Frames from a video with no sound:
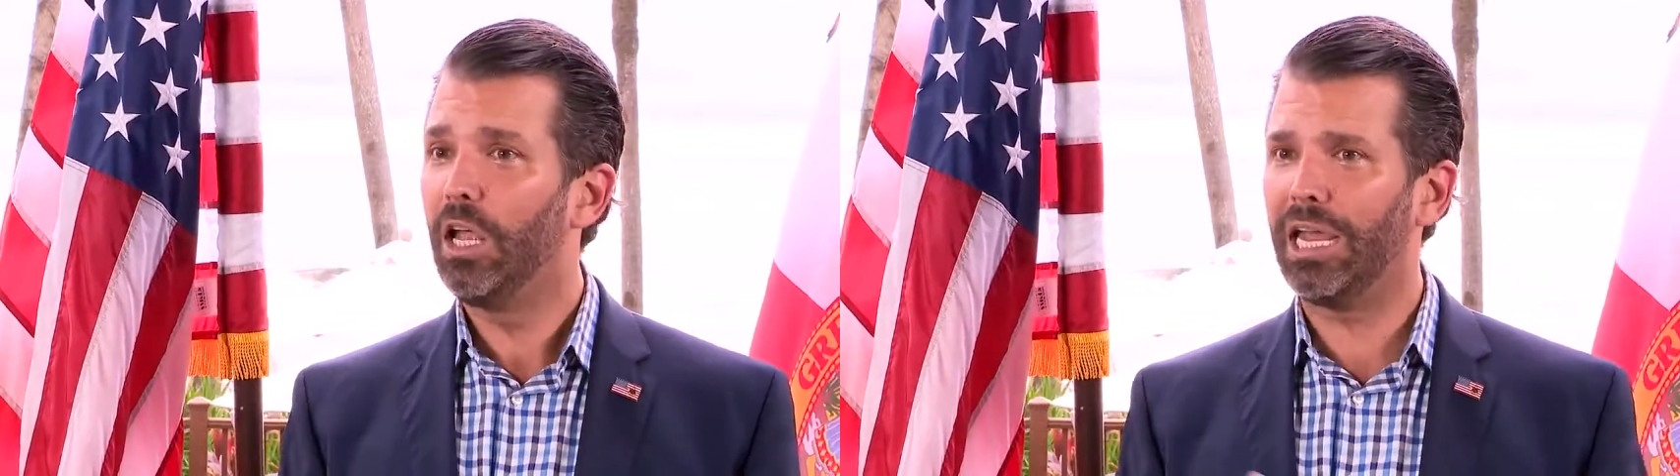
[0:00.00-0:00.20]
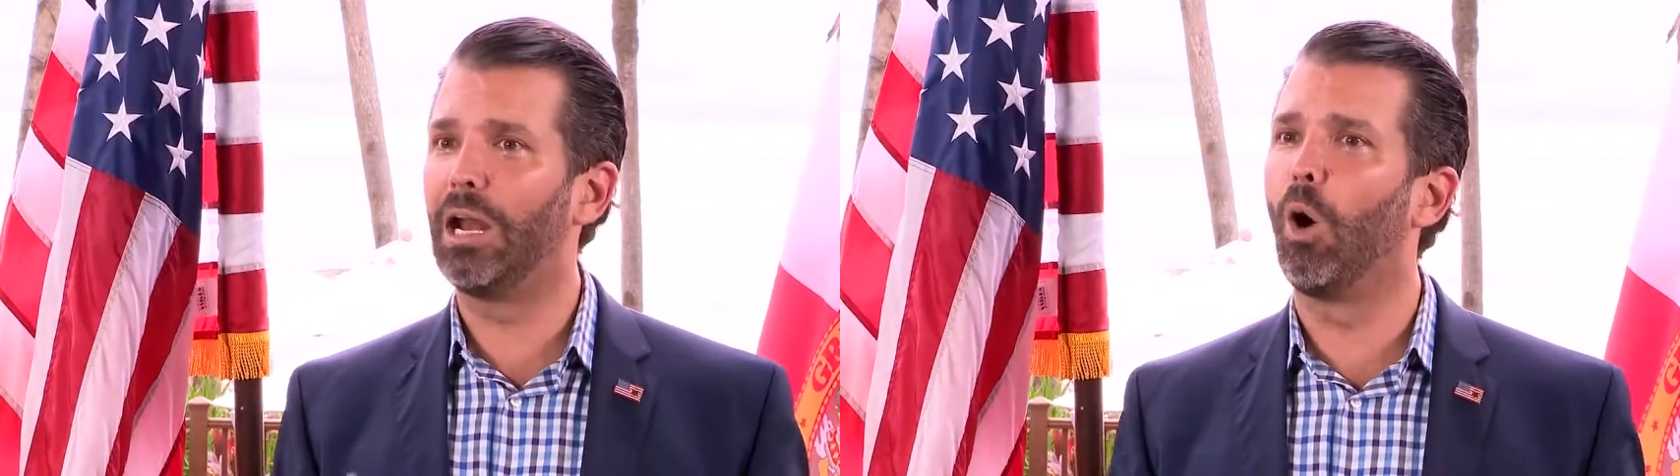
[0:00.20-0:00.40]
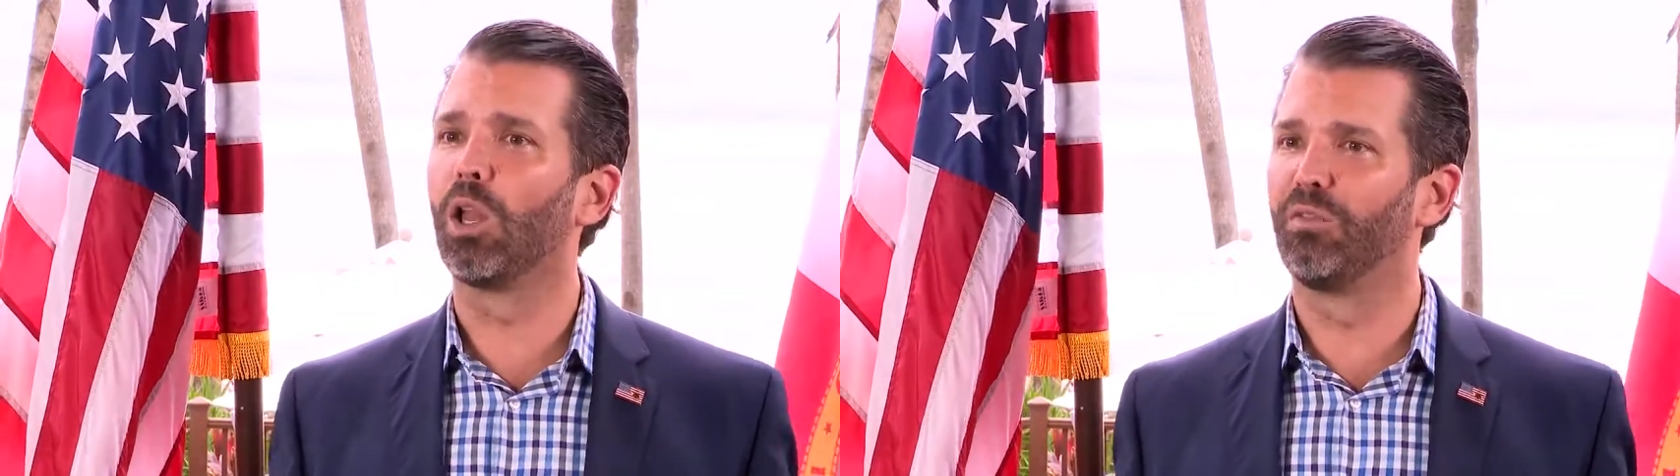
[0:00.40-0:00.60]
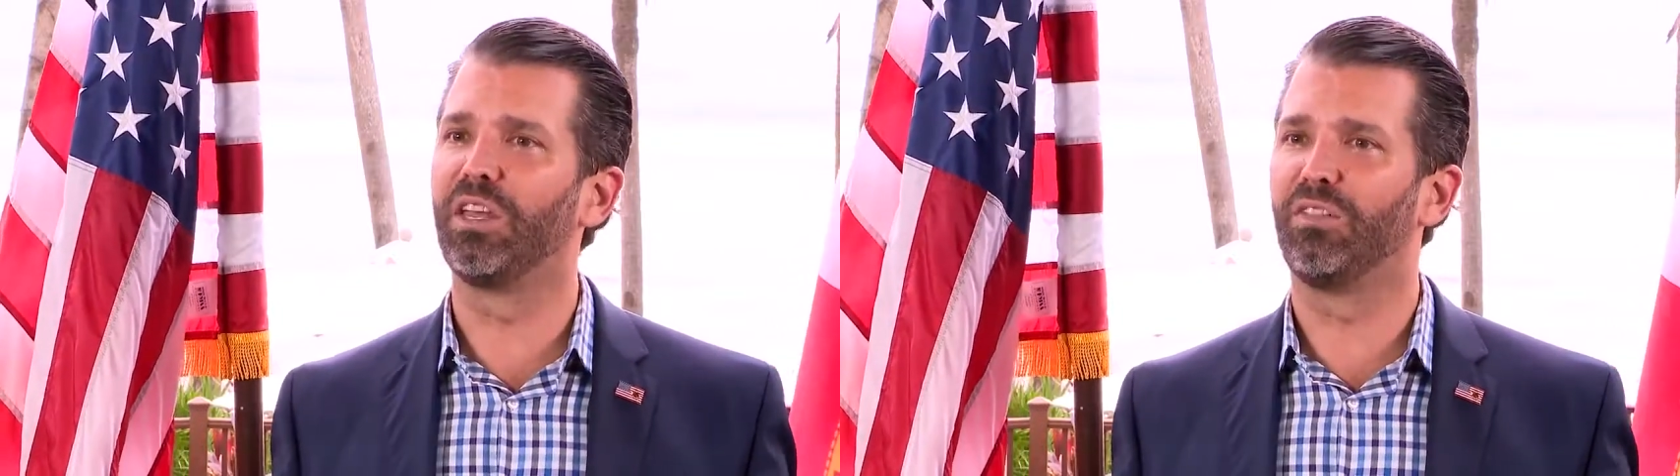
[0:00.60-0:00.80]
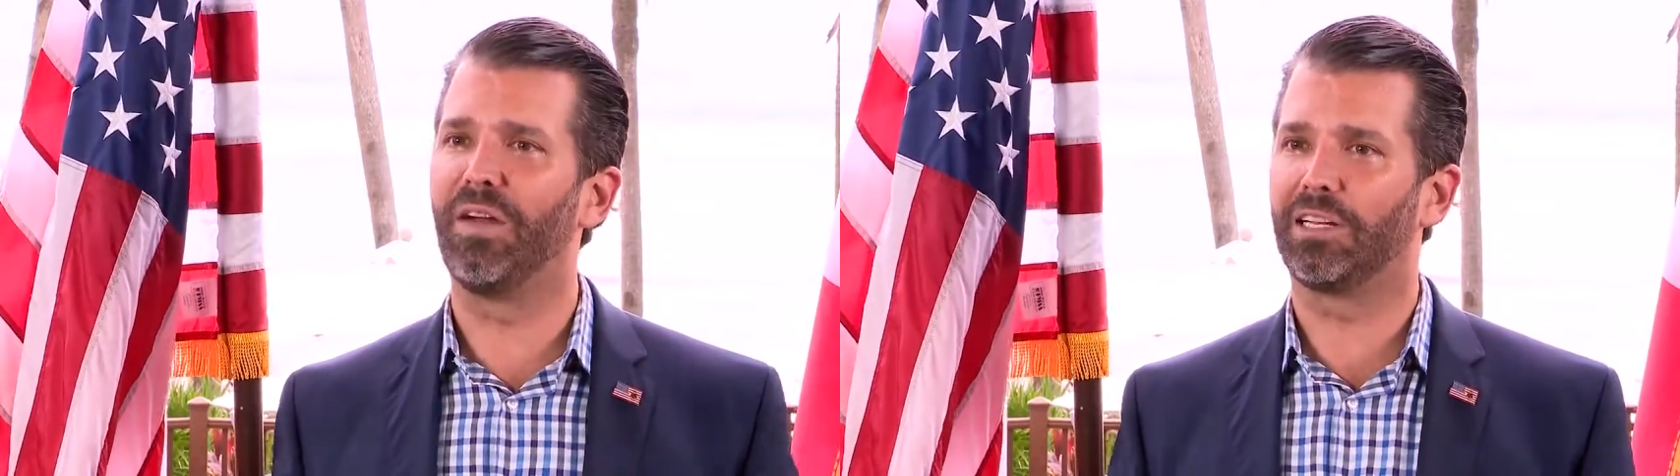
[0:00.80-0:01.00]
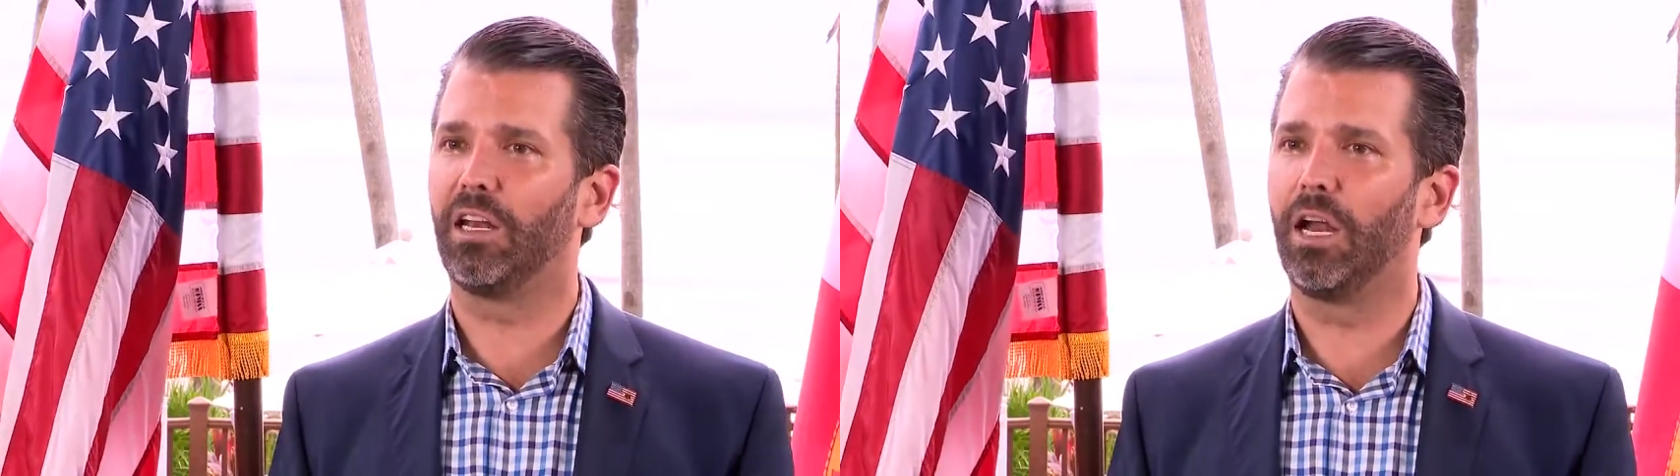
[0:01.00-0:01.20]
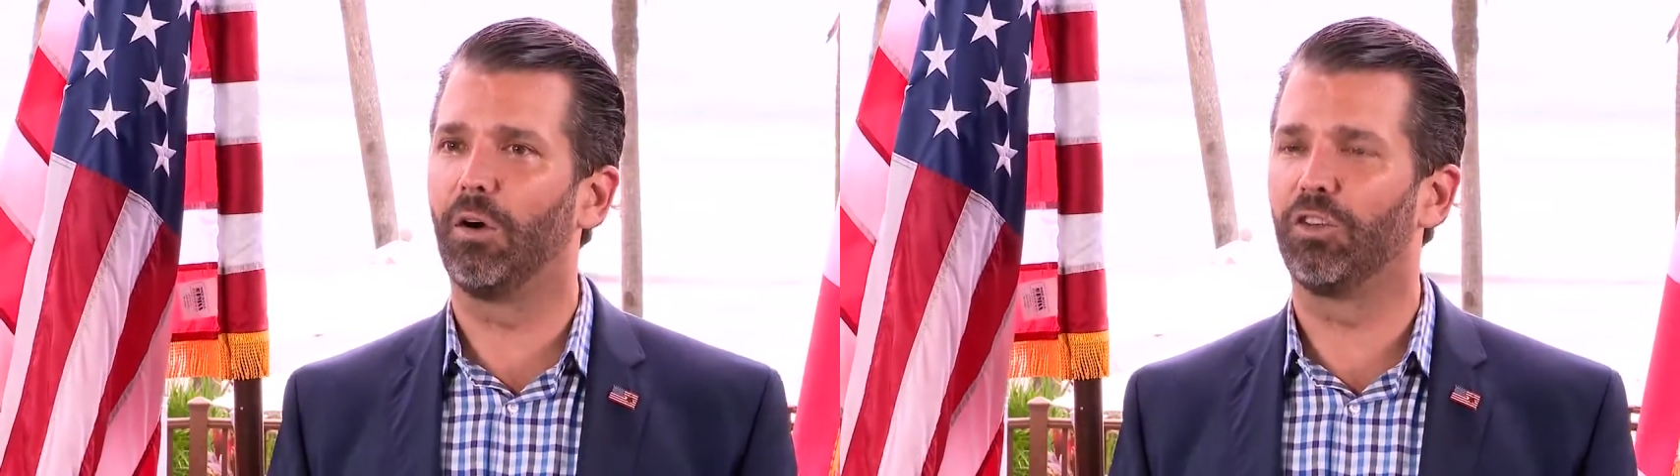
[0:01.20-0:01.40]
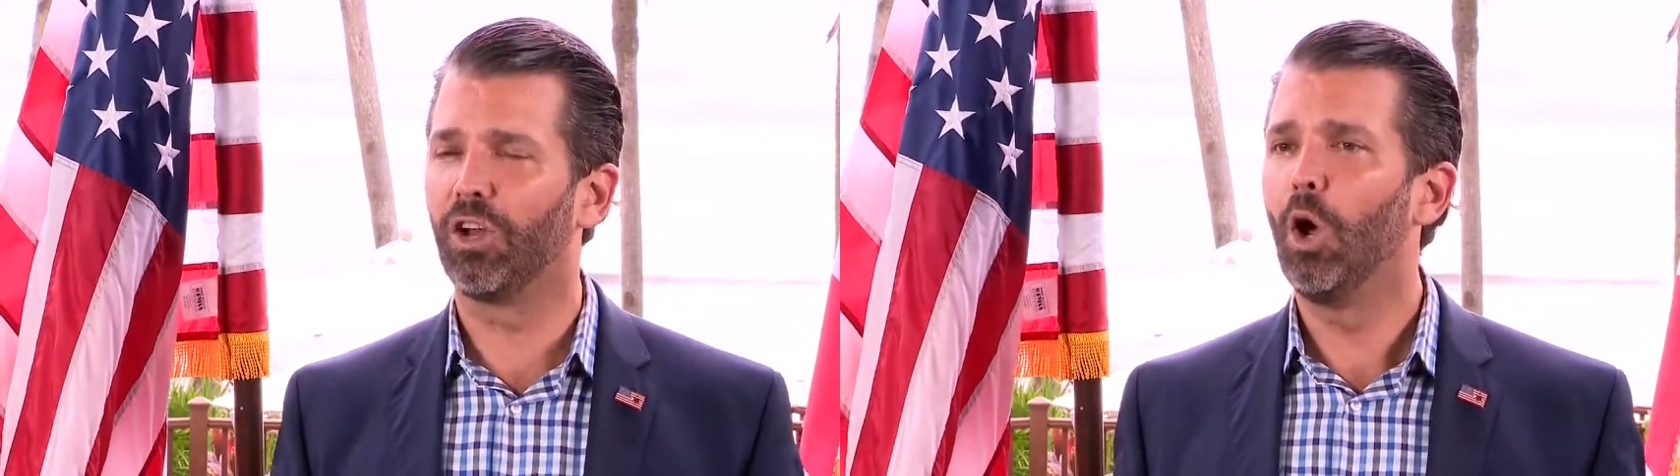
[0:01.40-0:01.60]
in all of the affected
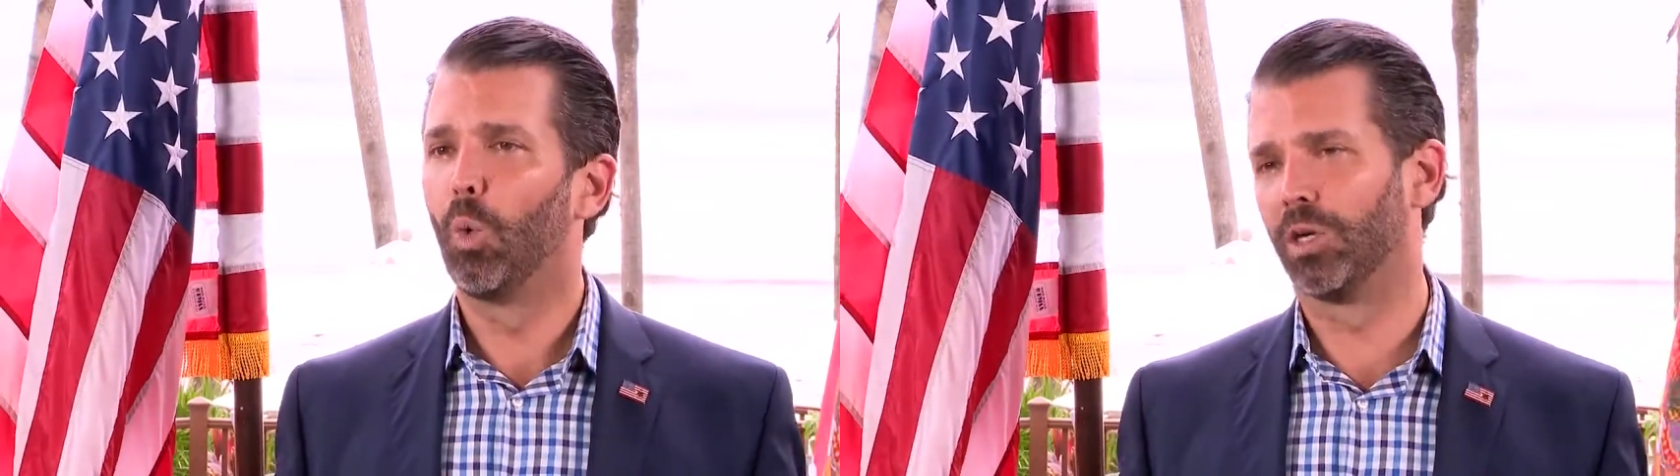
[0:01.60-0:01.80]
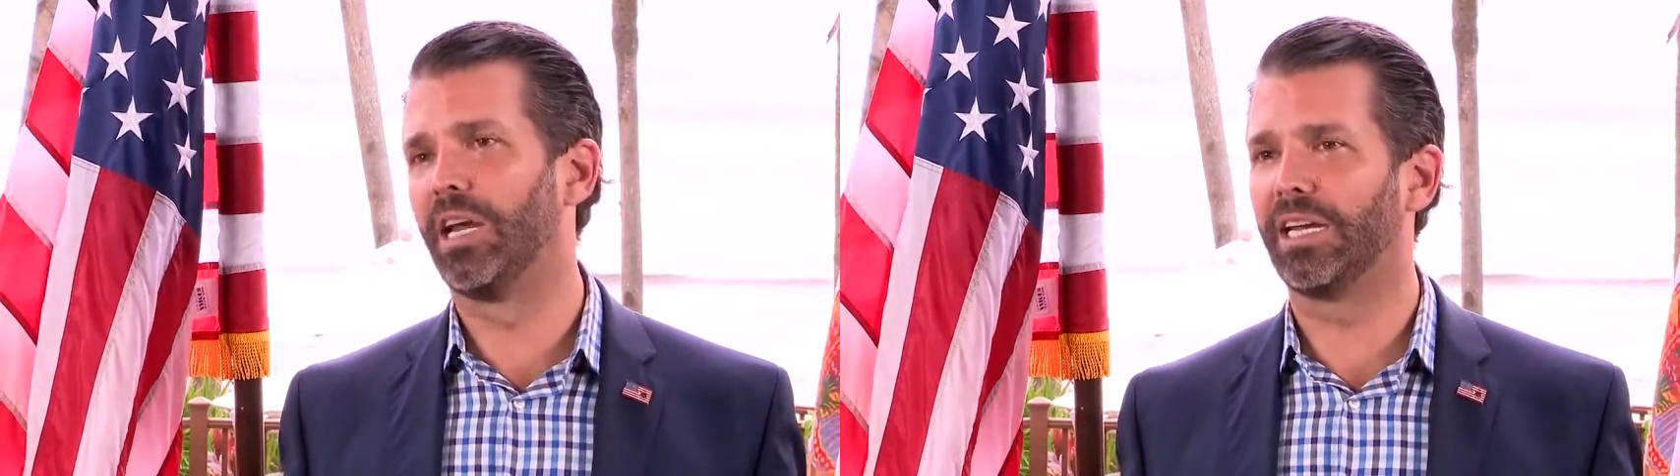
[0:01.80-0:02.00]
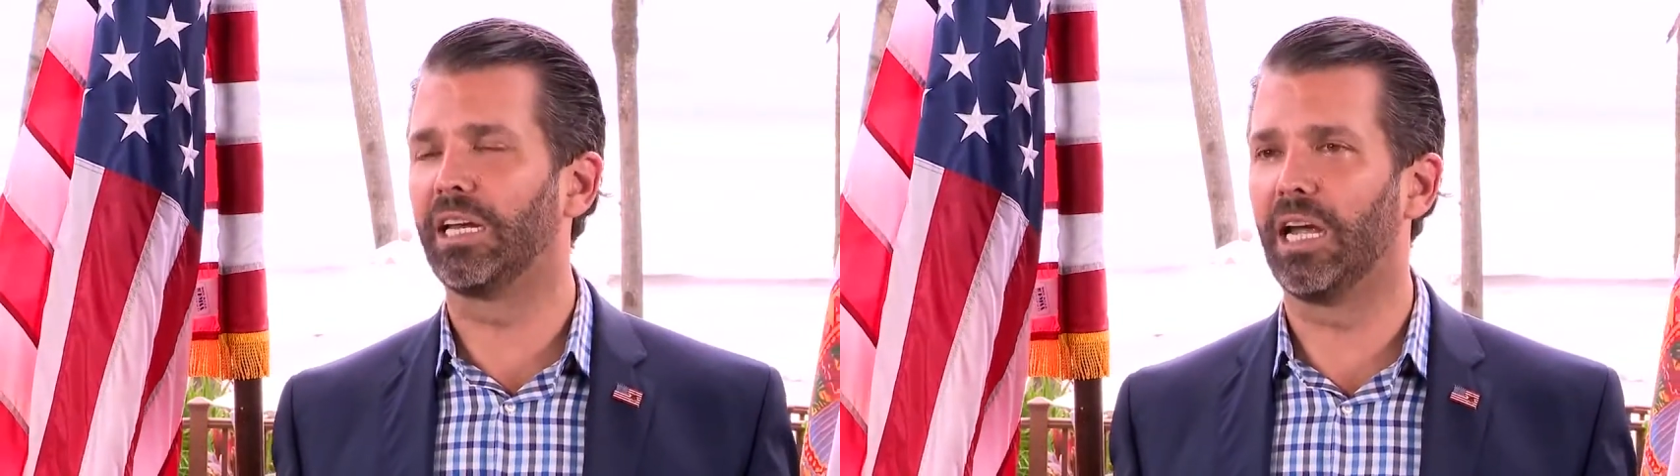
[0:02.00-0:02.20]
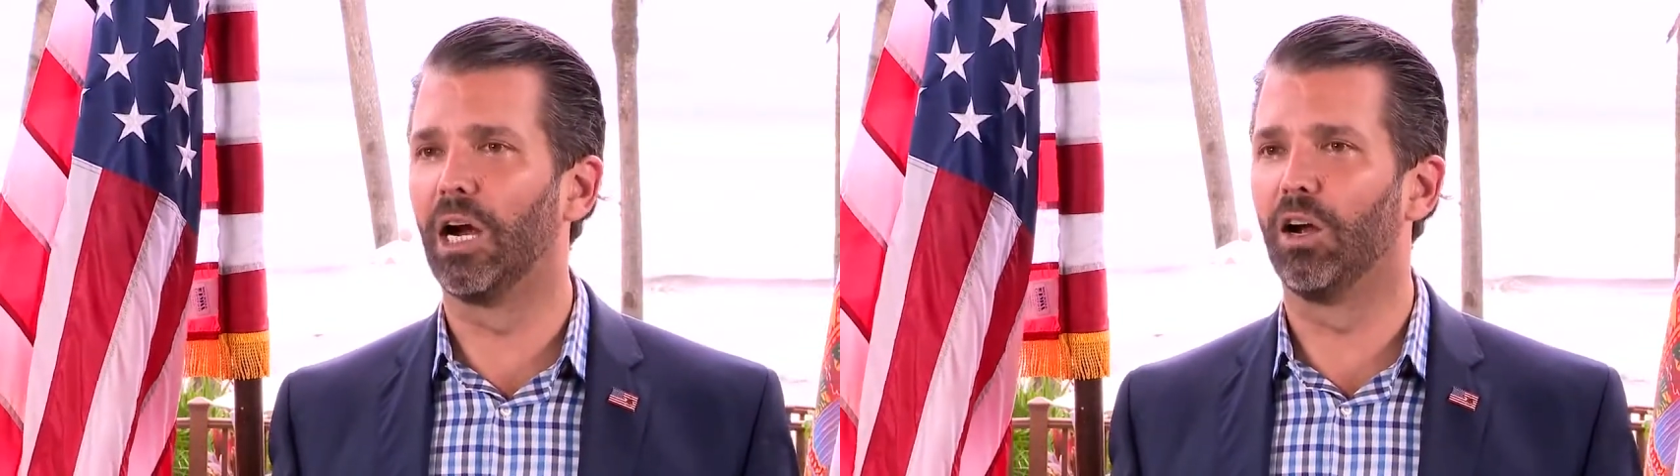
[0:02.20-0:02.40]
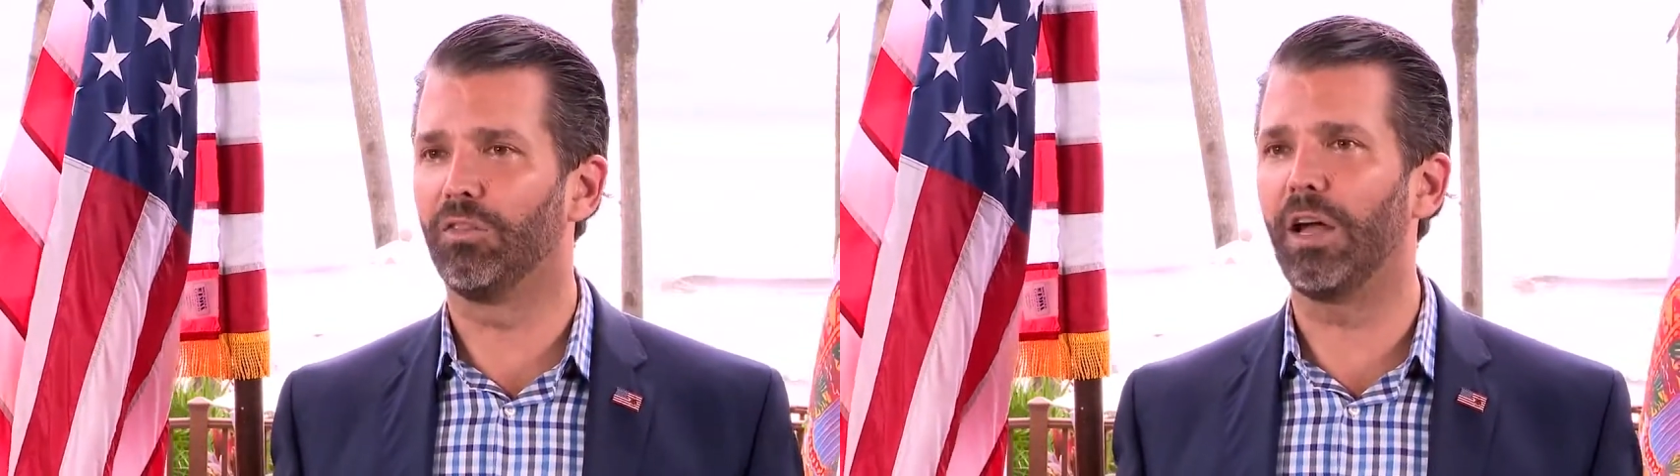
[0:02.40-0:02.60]
areas were taken care of,